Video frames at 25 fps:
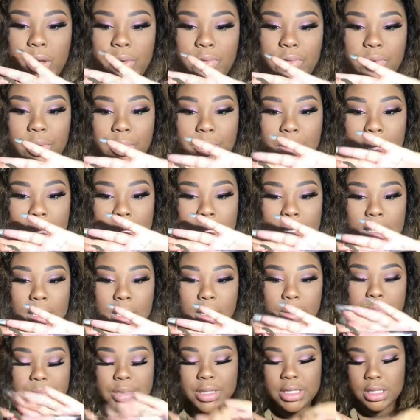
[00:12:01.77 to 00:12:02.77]
for my
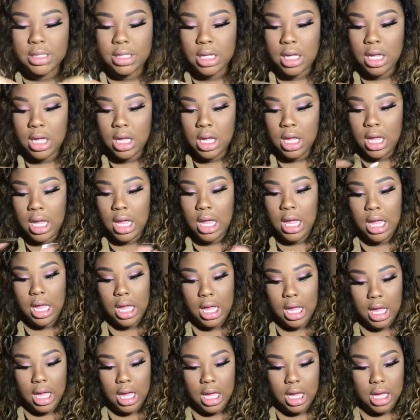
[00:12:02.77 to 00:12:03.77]
lips,
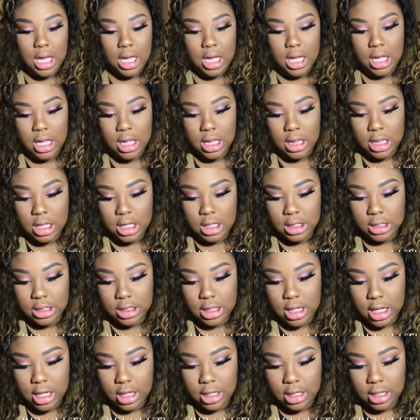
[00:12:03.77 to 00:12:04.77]
and this
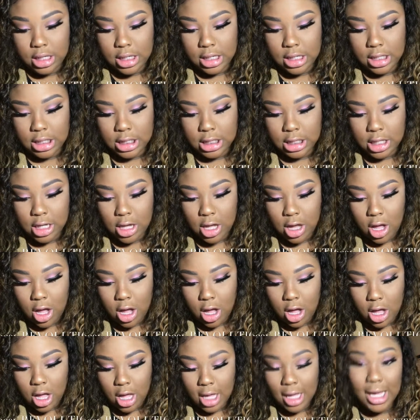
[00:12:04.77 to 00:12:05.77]
color is
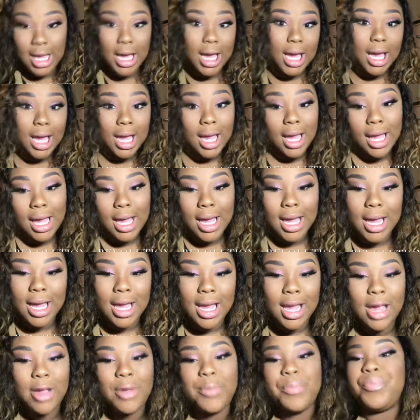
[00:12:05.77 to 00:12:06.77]
called
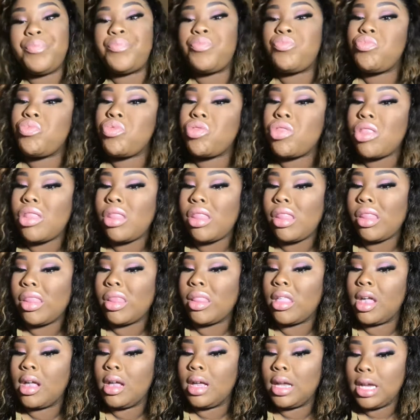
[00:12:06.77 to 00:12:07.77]
Kinky.
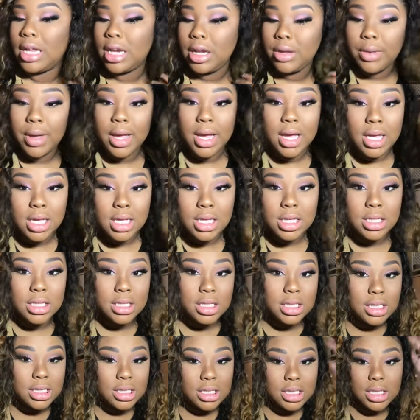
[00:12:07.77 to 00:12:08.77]

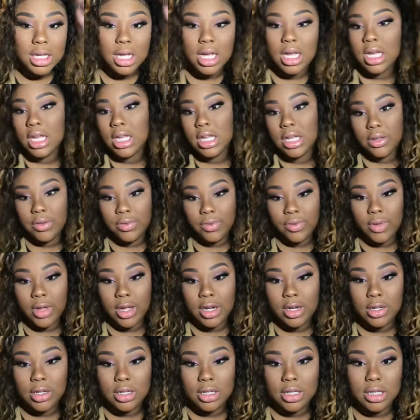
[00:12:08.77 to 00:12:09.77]
Anyways,
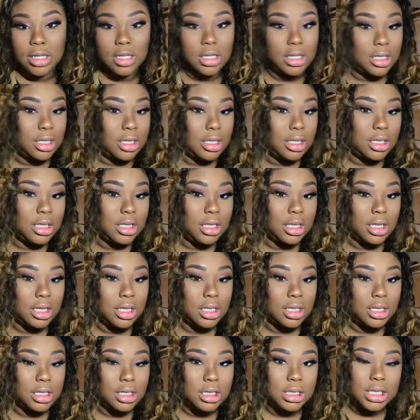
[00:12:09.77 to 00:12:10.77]
final look.
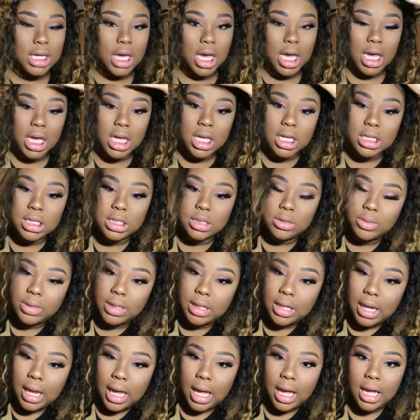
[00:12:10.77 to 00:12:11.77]
Yes, we
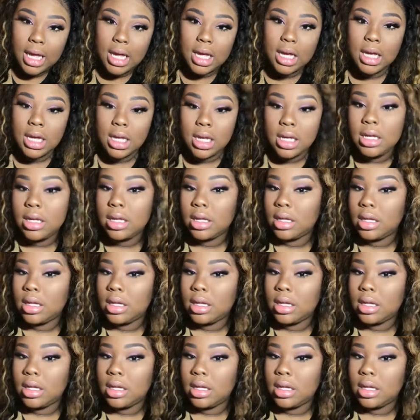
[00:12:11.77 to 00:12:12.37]
like